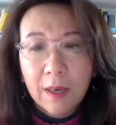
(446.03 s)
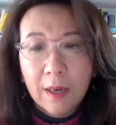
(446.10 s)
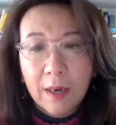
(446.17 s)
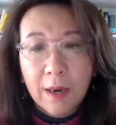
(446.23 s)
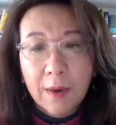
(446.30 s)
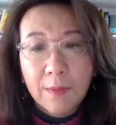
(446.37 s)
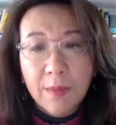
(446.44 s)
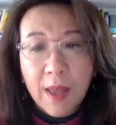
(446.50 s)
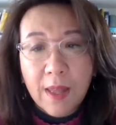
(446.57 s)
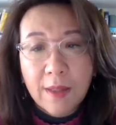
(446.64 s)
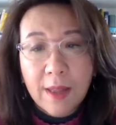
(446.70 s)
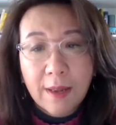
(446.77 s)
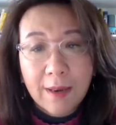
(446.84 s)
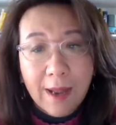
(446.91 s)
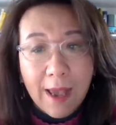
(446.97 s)
Um, and
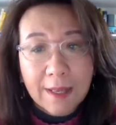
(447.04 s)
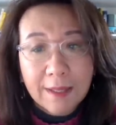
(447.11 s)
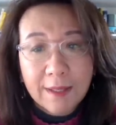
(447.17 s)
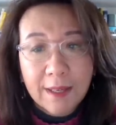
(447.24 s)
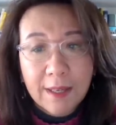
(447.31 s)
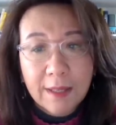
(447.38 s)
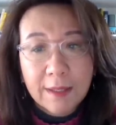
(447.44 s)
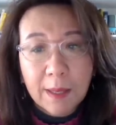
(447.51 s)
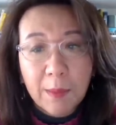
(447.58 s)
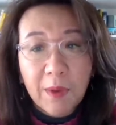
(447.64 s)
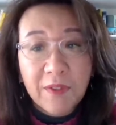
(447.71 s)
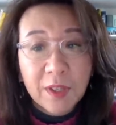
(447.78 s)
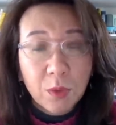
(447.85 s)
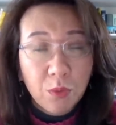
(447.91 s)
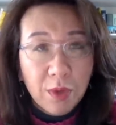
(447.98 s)
then lastly, some
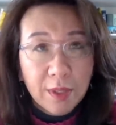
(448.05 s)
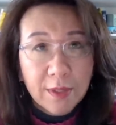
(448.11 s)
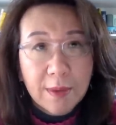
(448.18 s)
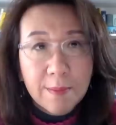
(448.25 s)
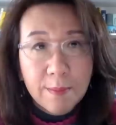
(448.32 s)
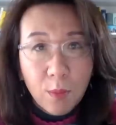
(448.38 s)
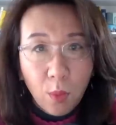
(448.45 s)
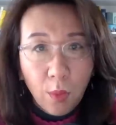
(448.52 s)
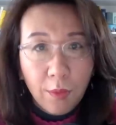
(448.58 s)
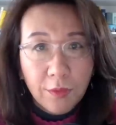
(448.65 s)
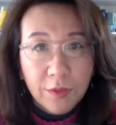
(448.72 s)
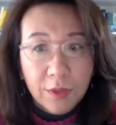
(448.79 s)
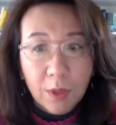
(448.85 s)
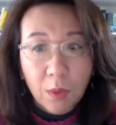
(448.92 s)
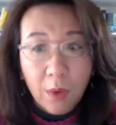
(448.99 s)
of his recent
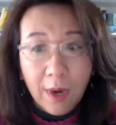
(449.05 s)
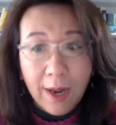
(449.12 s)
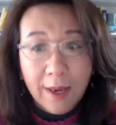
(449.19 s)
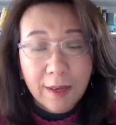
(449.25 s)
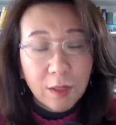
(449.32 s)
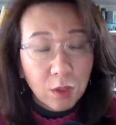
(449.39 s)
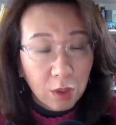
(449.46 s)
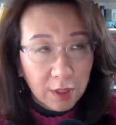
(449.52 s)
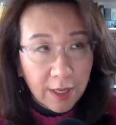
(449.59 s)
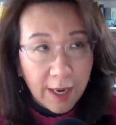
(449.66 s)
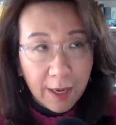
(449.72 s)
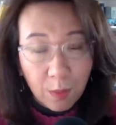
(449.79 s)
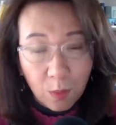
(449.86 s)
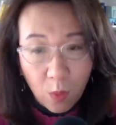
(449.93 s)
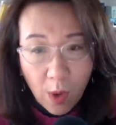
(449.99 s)
moves related to
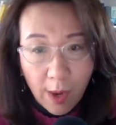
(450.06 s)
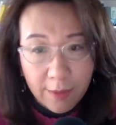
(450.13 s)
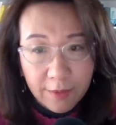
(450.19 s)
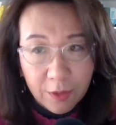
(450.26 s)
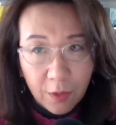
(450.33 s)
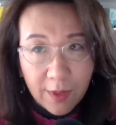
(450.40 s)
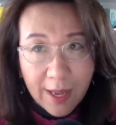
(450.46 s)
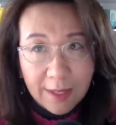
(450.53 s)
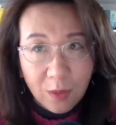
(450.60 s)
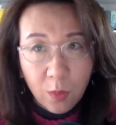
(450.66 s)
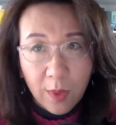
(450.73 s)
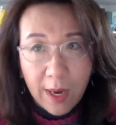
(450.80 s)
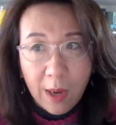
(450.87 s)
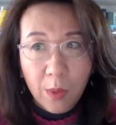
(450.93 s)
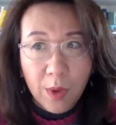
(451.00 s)
Taiwan. So that's
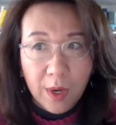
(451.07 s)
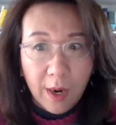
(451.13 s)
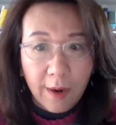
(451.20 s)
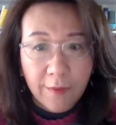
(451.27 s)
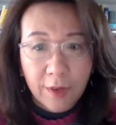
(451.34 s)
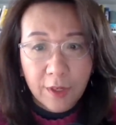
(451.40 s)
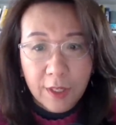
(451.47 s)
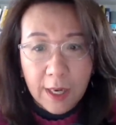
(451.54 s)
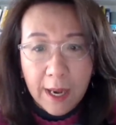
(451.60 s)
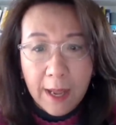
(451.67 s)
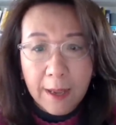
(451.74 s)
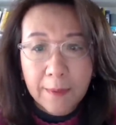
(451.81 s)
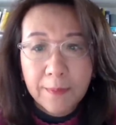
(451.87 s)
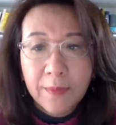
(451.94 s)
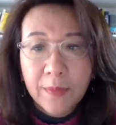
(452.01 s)
what I will cover
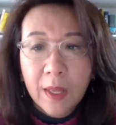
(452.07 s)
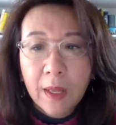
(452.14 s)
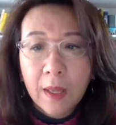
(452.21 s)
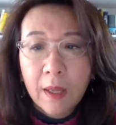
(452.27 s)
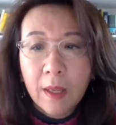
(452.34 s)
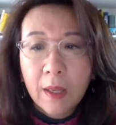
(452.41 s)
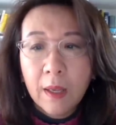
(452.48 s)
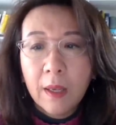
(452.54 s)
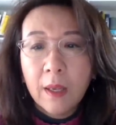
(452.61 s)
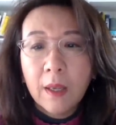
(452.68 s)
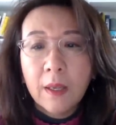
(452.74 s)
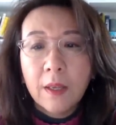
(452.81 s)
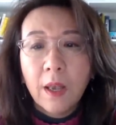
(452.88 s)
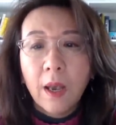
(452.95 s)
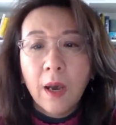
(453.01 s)
today.
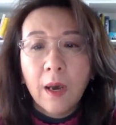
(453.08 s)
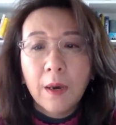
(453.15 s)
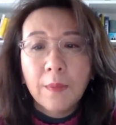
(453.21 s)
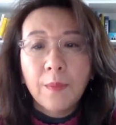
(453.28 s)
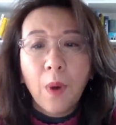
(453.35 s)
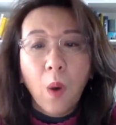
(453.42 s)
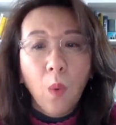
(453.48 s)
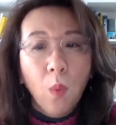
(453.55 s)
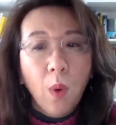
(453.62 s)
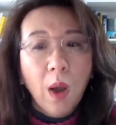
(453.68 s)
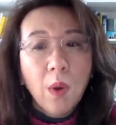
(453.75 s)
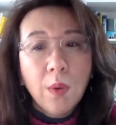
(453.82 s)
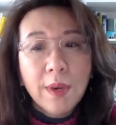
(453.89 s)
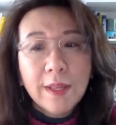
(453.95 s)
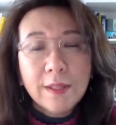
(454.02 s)
Um,
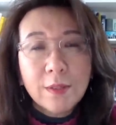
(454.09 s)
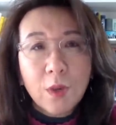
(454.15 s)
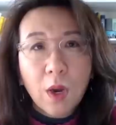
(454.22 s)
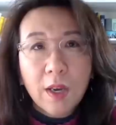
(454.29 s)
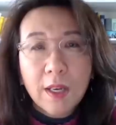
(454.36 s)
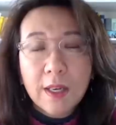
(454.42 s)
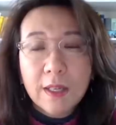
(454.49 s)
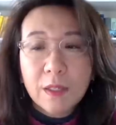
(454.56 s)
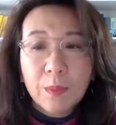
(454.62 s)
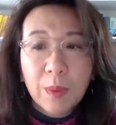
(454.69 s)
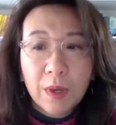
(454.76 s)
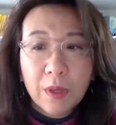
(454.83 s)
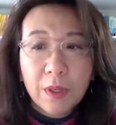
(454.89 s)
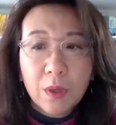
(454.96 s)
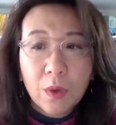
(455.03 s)
Wang Huning started his
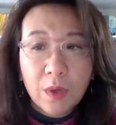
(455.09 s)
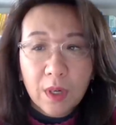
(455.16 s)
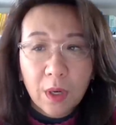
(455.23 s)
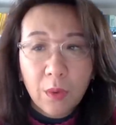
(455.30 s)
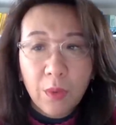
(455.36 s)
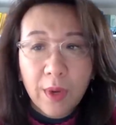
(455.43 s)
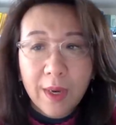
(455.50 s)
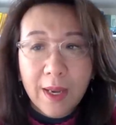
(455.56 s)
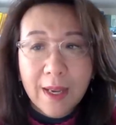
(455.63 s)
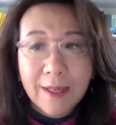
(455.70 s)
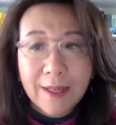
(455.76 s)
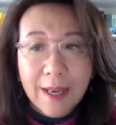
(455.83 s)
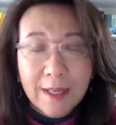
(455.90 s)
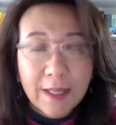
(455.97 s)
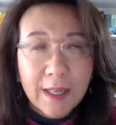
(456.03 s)
political career
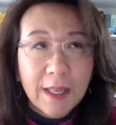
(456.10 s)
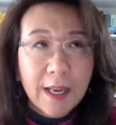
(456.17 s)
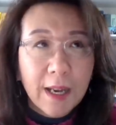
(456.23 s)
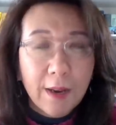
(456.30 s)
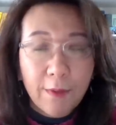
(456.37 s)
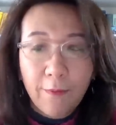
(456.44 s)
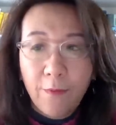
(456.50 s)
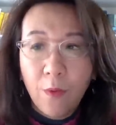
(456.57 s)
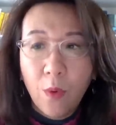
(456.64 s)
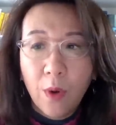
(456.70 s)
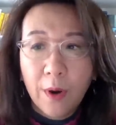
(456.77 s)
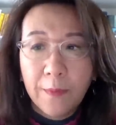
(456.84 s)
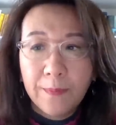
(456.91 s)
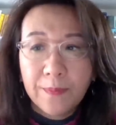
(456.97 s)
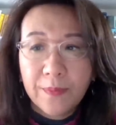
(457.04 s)
in nineteen
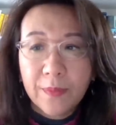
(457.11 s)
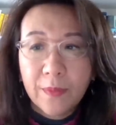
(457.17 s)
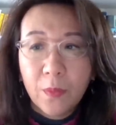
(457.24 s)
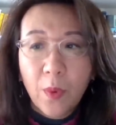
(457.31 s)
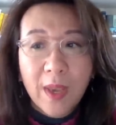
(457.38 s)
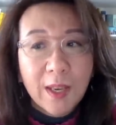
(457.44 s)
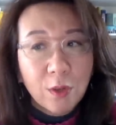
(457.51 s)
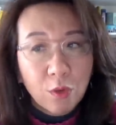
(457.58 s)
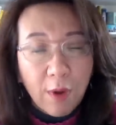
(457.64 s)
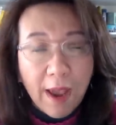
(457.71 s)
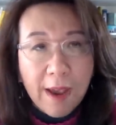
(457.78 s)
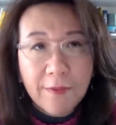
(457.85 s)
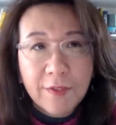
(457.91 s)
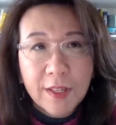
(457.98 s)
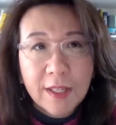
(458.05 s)
ninety-four when he
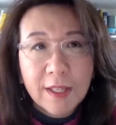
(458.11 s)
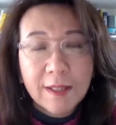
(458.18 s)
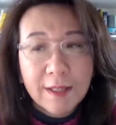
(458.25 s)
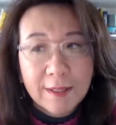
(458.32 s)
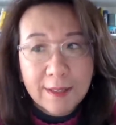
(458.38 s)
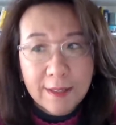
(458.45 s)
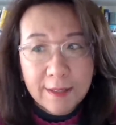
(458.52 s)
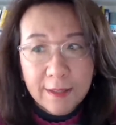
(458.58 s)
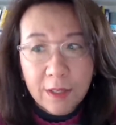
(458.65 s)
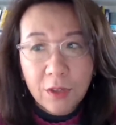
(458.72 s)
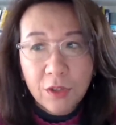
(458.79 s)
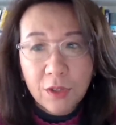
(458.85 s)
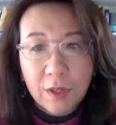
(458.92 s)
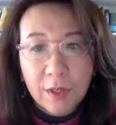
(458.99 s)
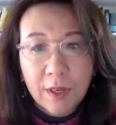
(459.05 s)
drafted the
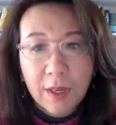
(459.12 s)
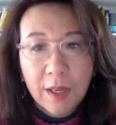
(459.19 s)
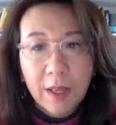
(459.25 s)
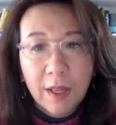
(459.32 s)
decision